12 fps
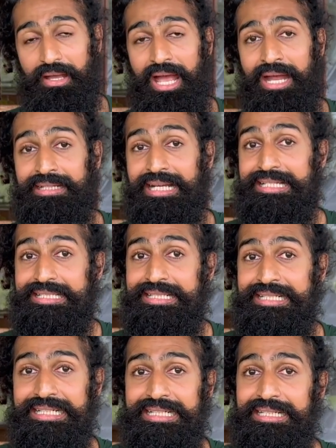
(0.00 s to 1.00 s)
and gets
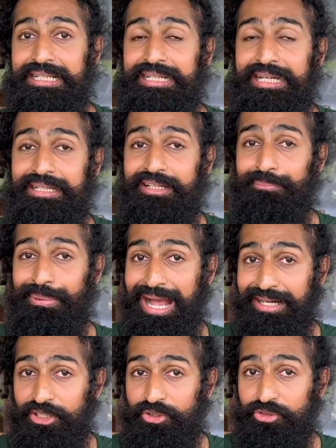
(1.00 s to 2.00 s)
reintegrated
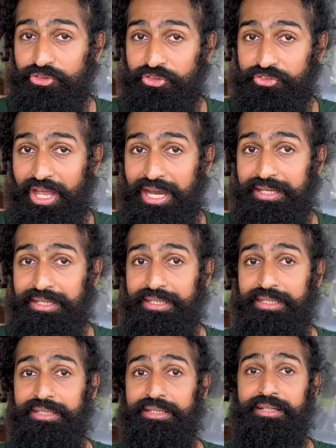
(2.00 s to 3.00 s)
back into
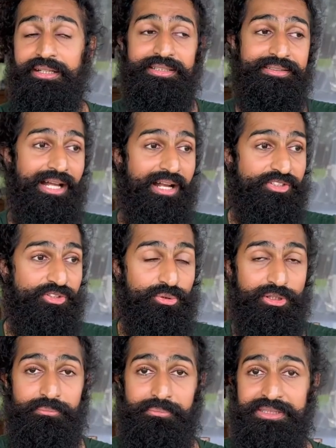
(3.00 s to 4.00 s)
society, starts
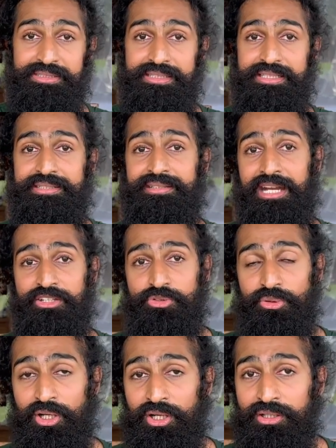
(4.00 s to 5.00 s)
doing business, tries
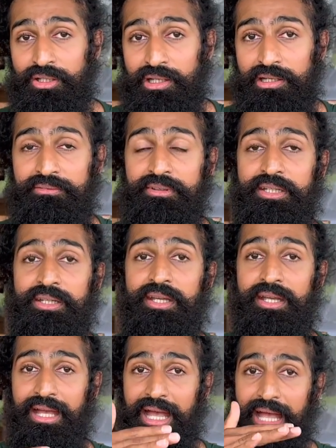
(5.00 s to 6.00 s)
to earn a living,
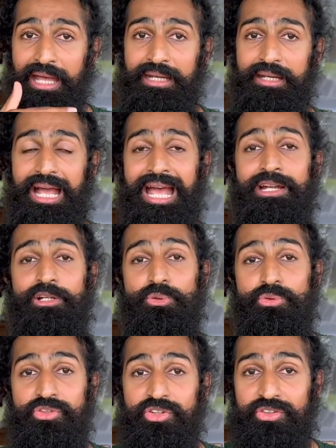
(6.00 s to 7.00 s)
and
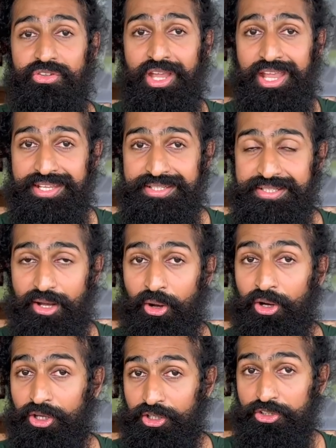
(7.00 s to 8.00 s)
loses his
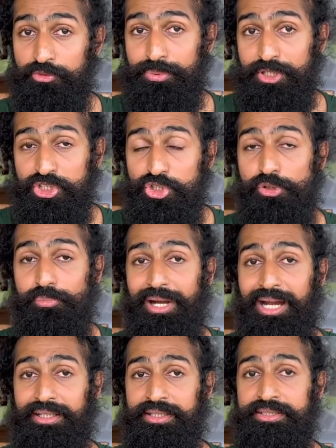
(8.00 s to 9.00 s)
or her spiritual
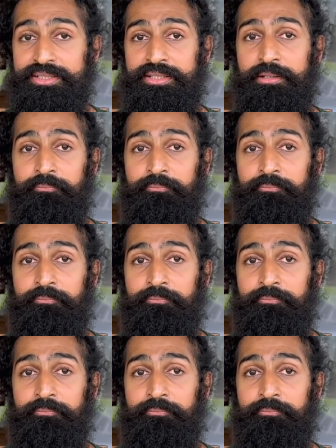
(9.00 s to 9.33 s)
practice.